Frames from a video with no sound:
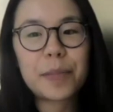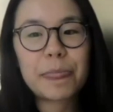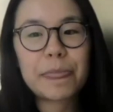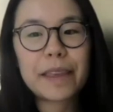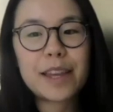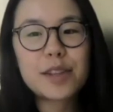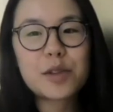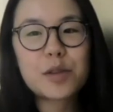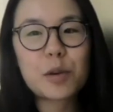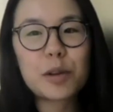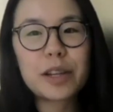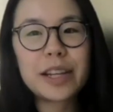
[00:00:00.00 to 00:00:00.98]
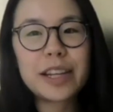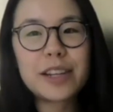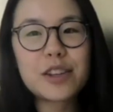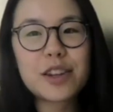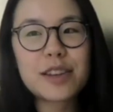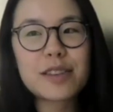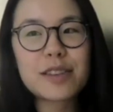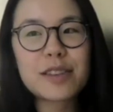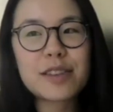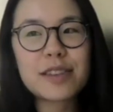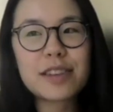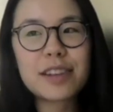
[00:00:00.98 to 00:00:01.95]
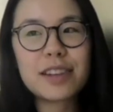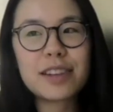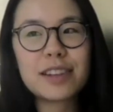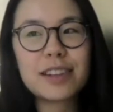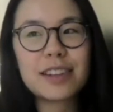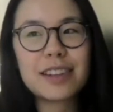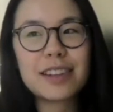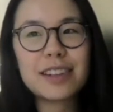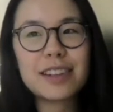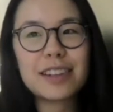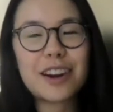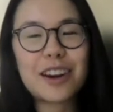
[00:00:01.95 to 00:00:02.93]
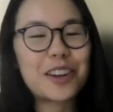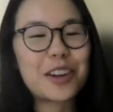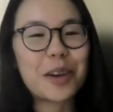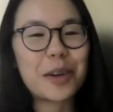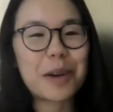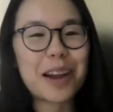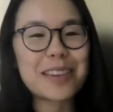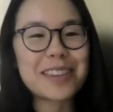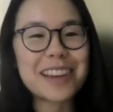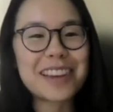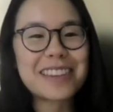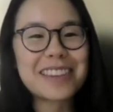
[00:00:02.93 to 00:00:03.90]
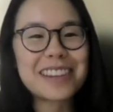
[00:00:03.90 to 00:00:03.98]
it's totally just an ongoing process.